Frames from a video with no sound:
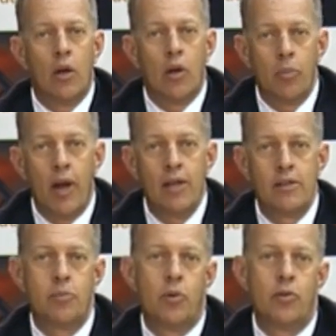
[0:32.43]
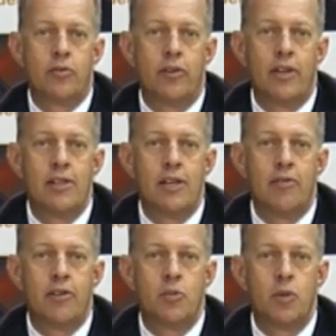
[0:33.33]
Compliance reports for these
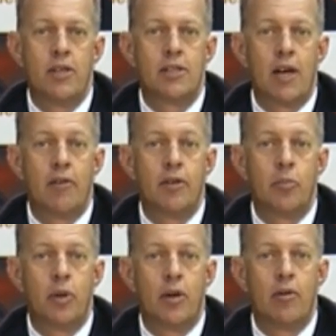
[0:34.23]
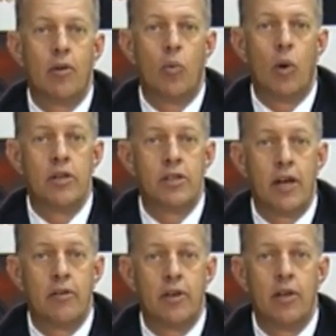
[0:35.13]
FSPs cover the period 1
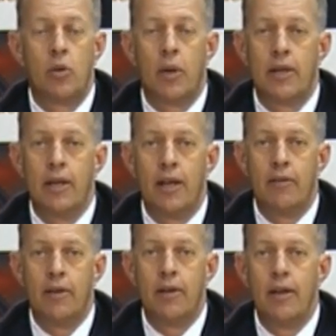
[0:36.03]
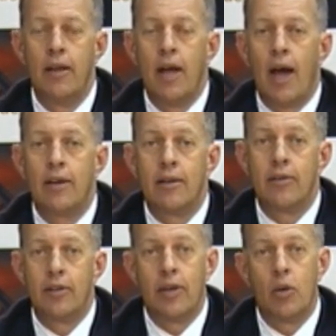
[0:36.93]
January 2011 until
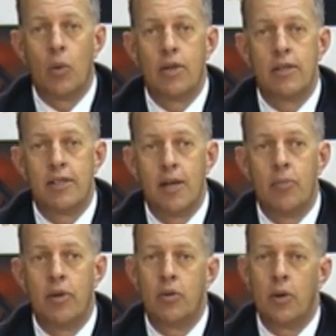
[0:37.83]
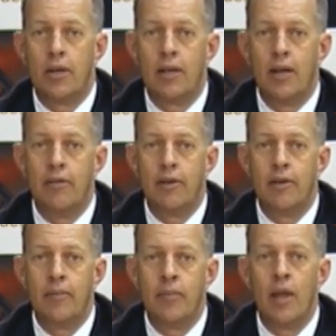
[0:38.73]
31 December 2011
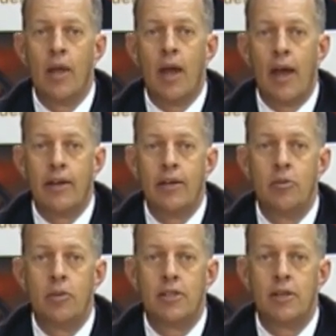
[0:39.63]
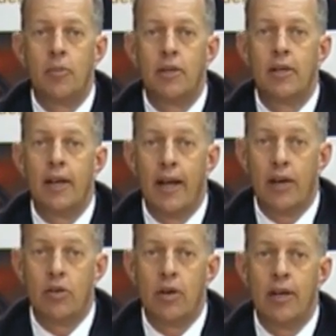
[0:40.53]
and need to be submitted
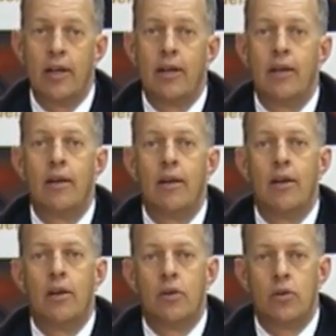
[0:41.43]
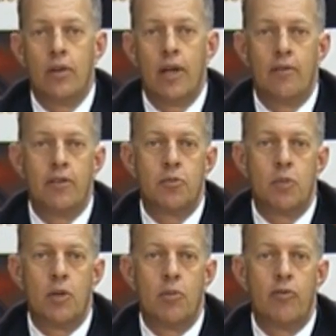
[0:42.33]
electronically to the
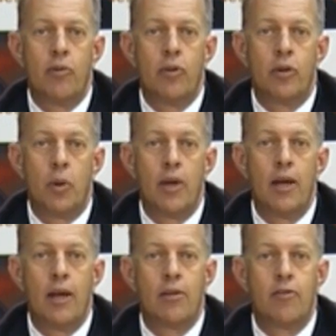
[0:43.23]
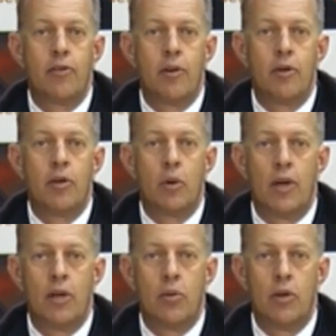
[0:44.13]
FSB before the 28th of February
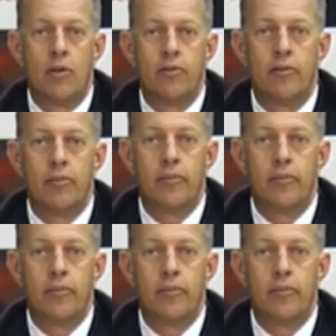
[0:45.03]
2012.